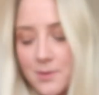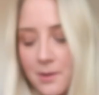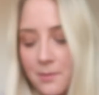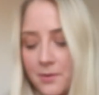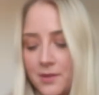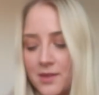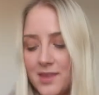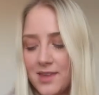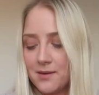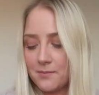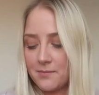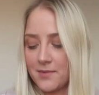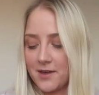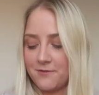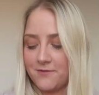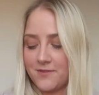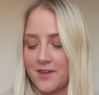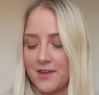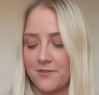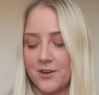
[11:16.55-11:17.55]
probably my
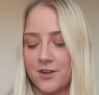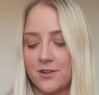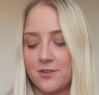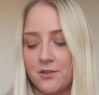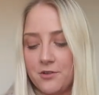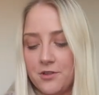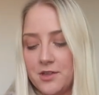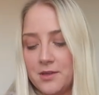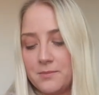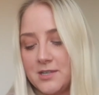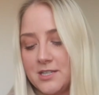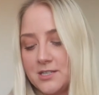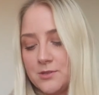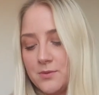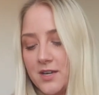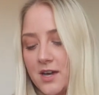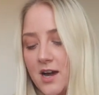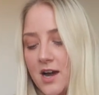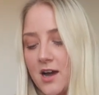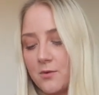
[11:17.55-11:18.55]
favorite clothing piece
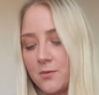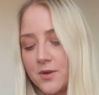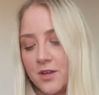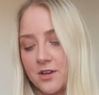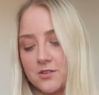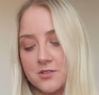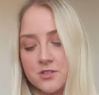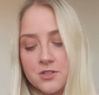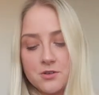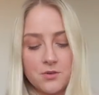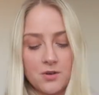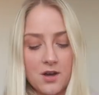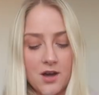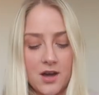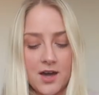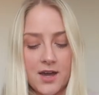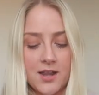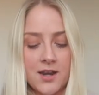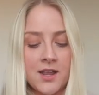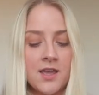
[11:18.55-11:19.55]
we got. We also
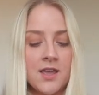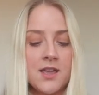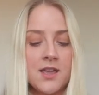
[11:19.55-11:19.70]
got